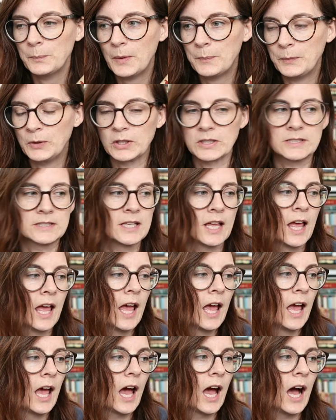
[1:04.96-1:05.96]
but books.
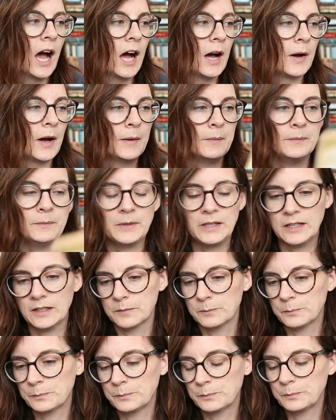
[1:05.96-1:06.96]
I'm
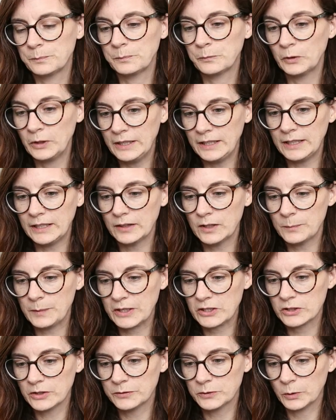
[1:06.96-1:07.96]
reading The
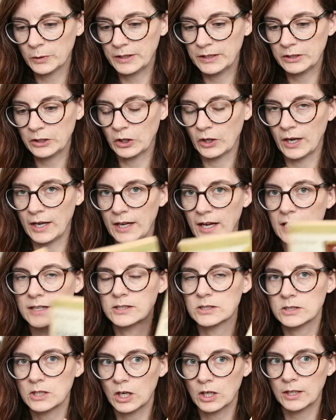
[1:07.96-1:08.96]
Picture of Dorian Gray. I
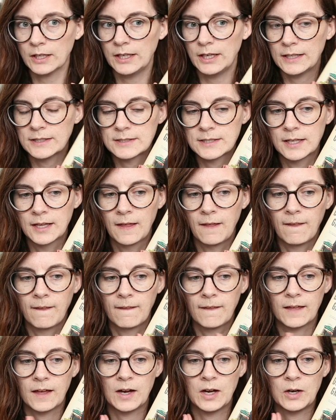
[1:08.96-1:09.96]
started it.
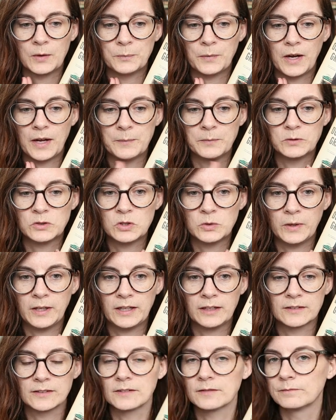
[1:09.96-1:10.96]
I'm
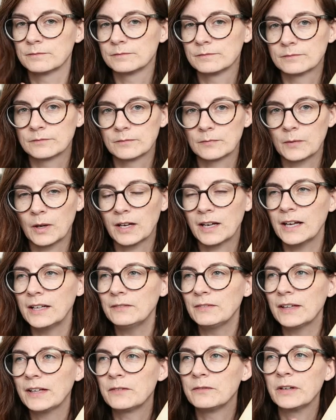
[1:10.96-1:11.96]
doing a
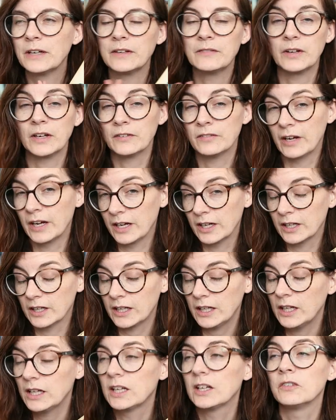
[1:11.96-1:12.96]
kind of like a very, very,
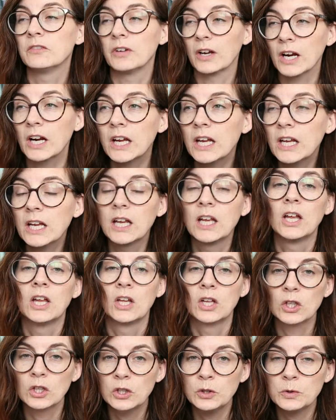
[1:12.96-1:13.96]
very, very
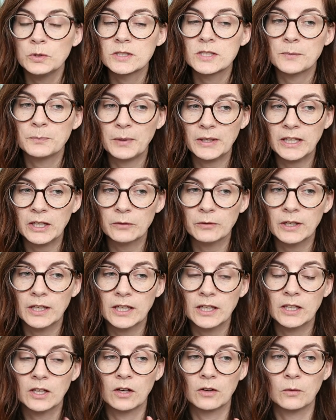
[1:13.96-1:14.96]
loose buddy
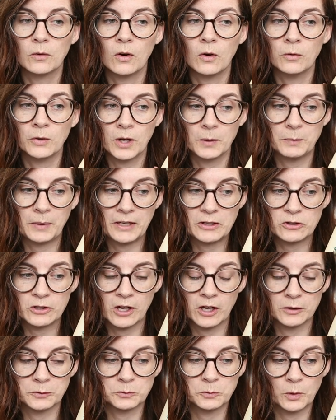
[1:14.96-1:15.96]
read over on
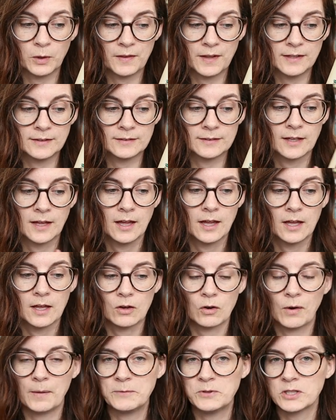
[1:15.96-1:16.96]
Patreon for this.
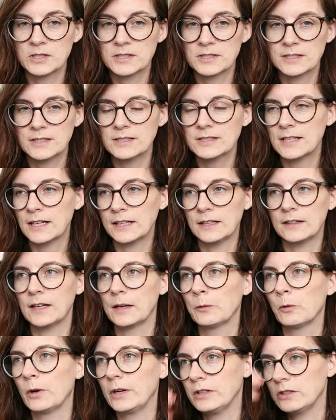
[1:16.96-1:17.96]
I'm just decided
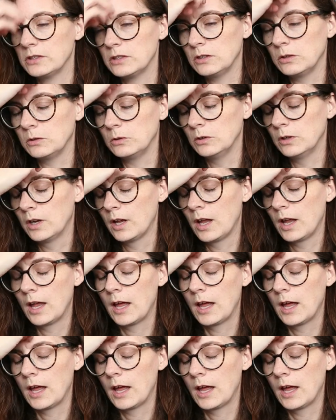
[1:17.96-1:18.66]
that I'm going to